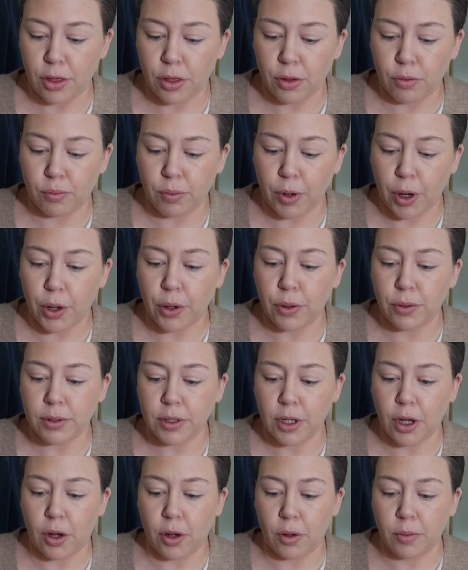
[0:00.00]
The Rose
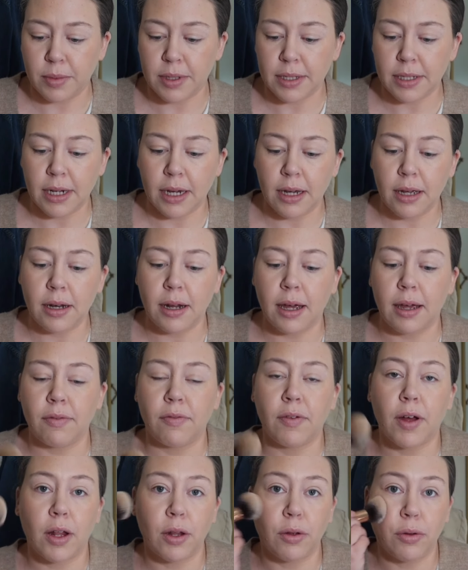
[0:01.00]
Homestead. I
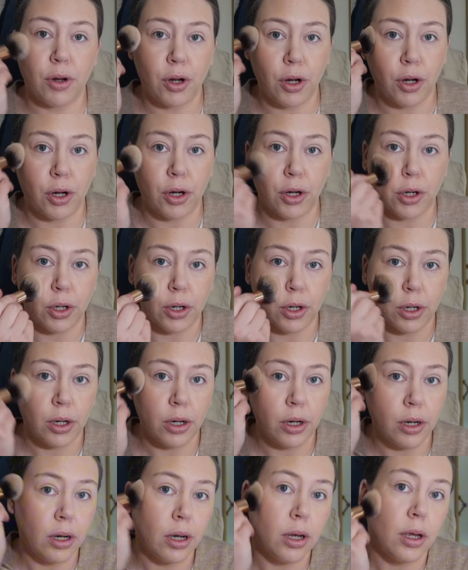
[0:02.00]
followed
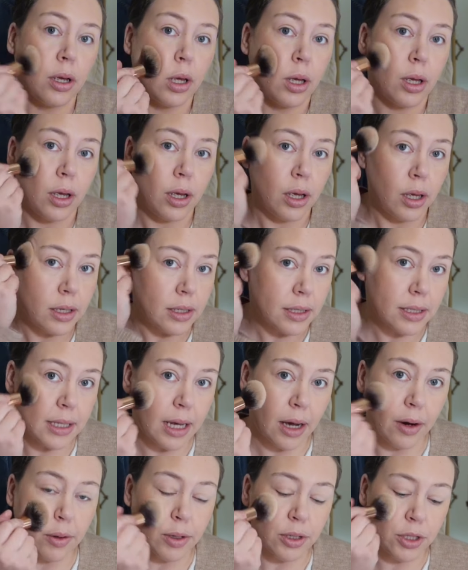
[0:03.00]
her
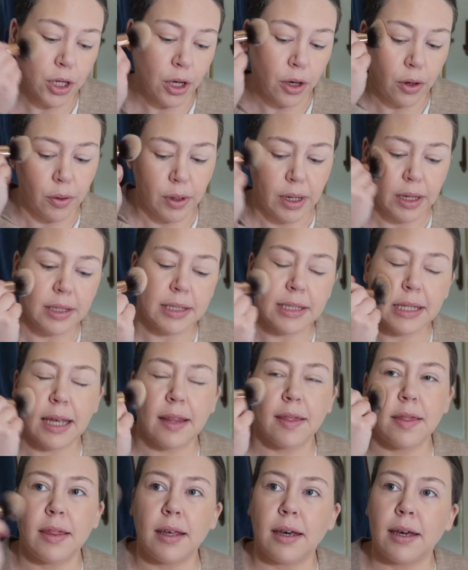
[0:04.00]
sourdough. It's
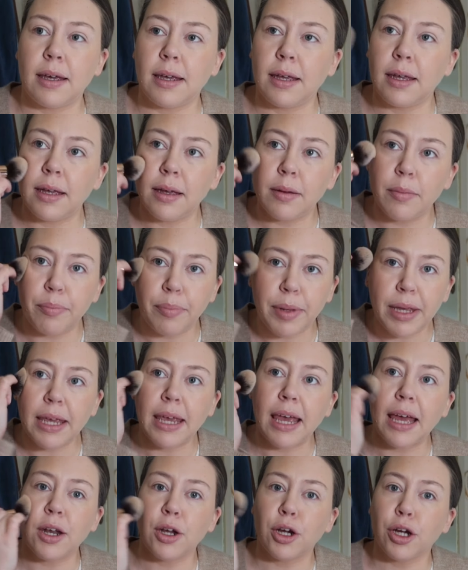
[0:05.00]
like the
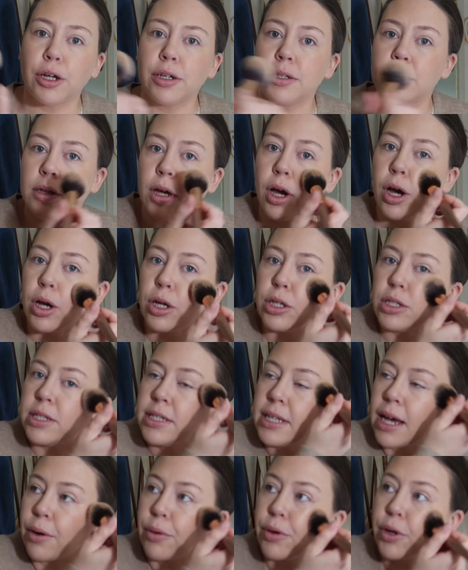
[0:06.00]
beginner's
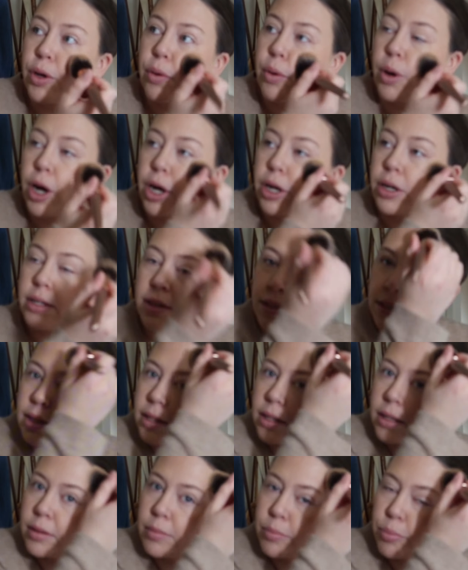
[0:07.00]
sourdough
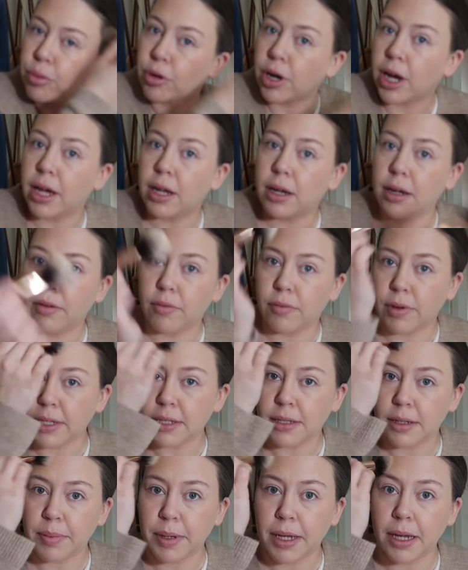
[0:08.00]
artisan bread
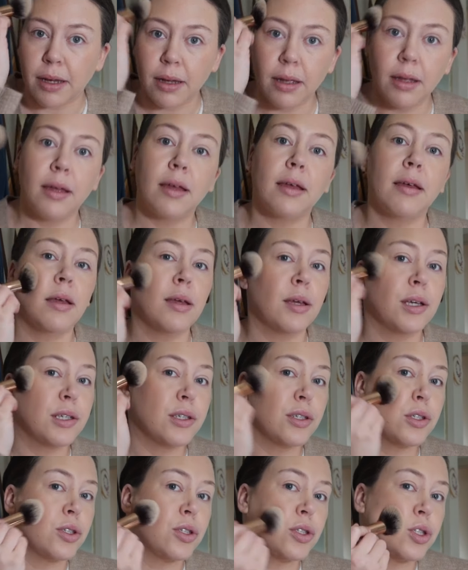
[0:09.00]
recipe.
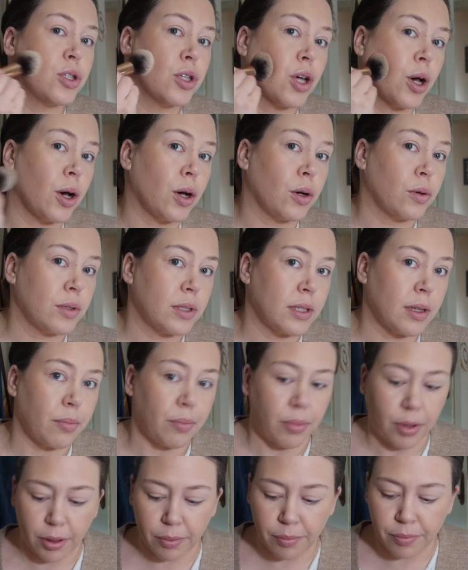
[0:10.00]
So
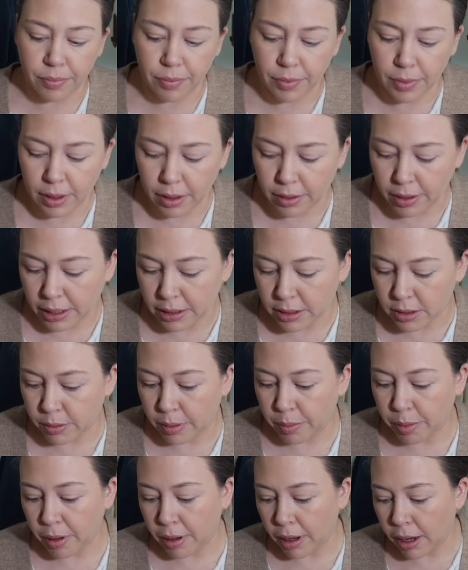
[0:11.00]
simple. Okay, so we
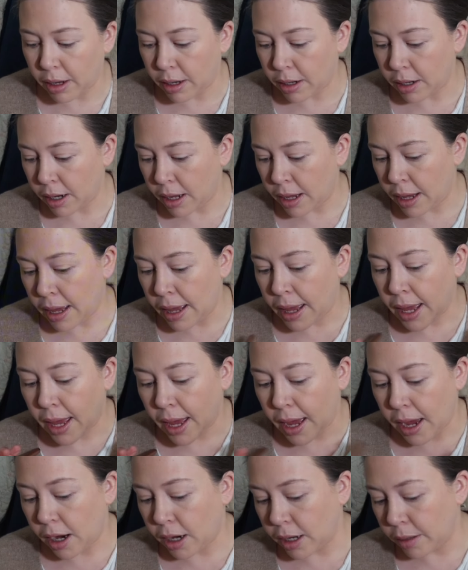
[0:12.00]
put on
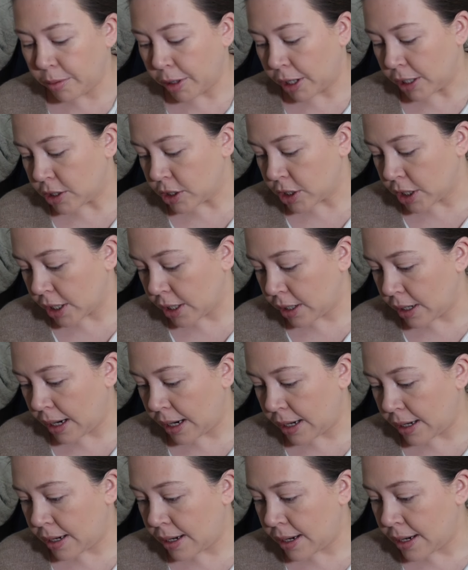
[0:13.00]
our bronzer
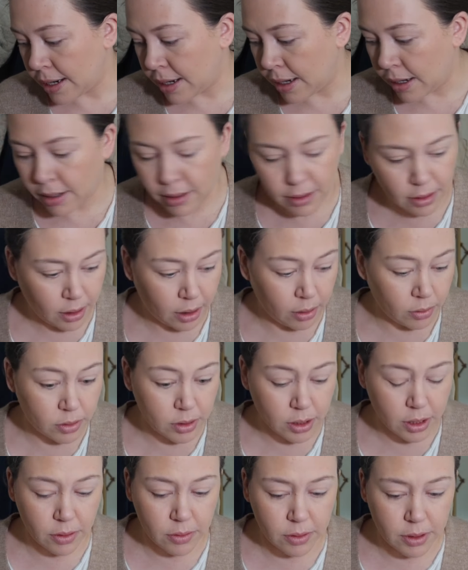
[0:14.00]
and, oh,
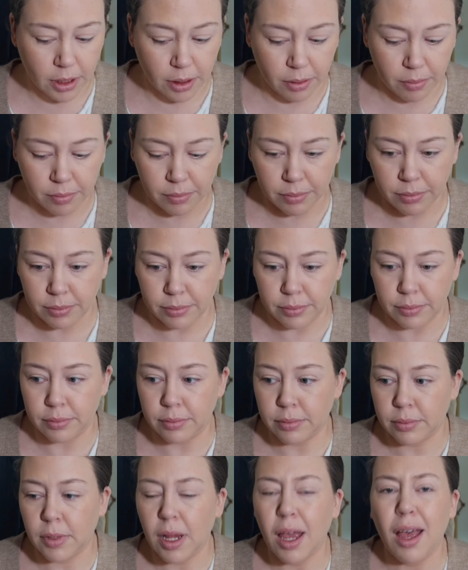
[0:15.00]
excuse you. oh,
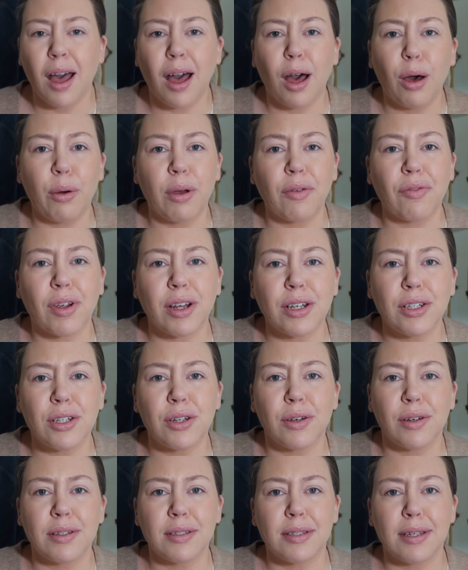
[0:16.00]
I forgot to do
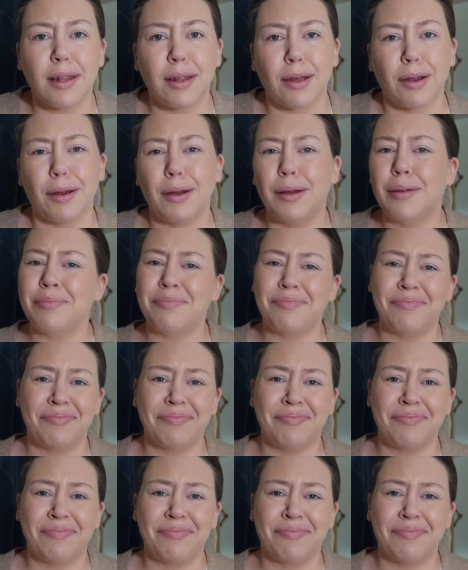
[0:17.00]
concealer.